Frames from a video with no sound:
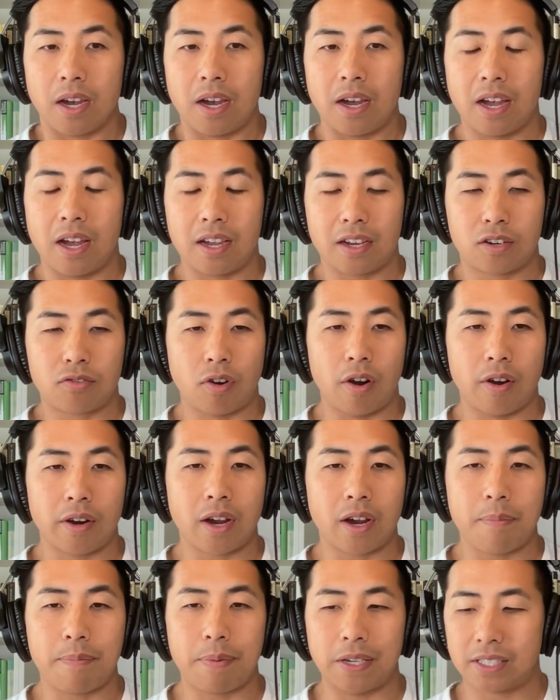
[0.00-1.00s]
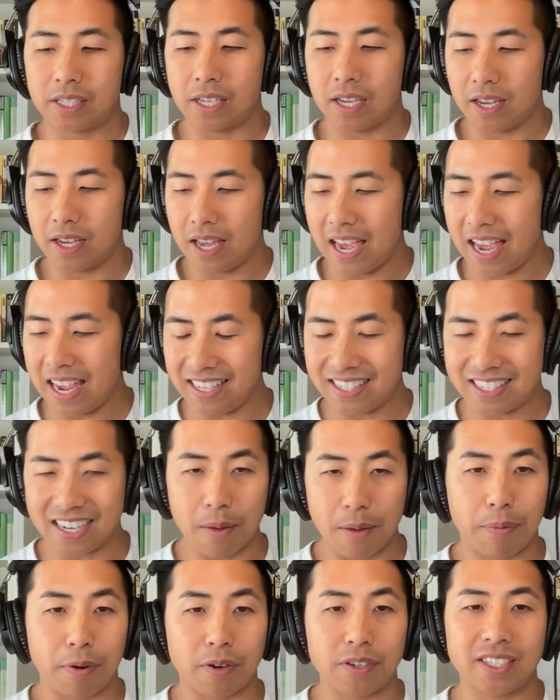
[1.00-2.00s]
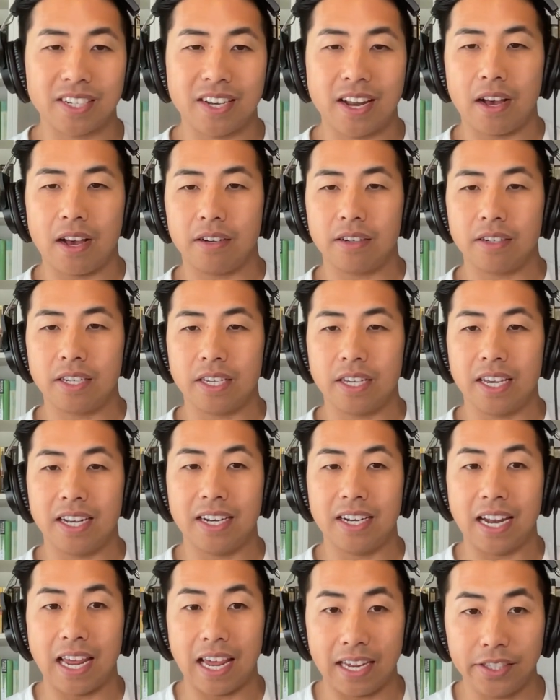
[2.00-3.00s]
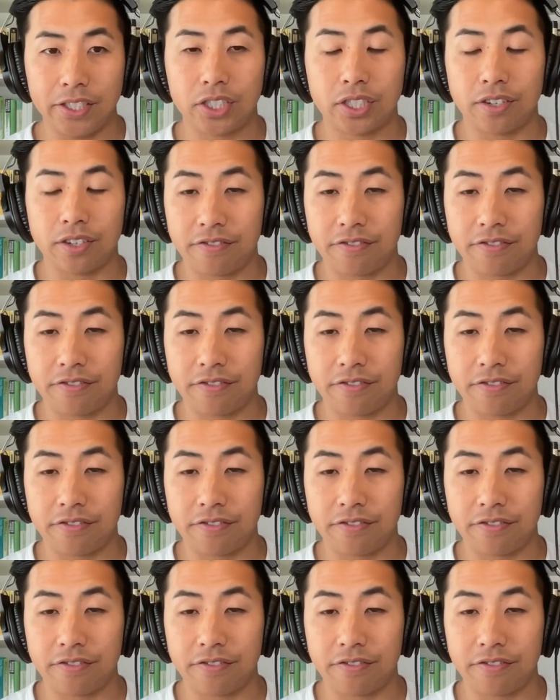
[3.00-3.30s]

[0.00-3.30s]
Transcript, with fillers: uh, growing up as a A type personality in an Asian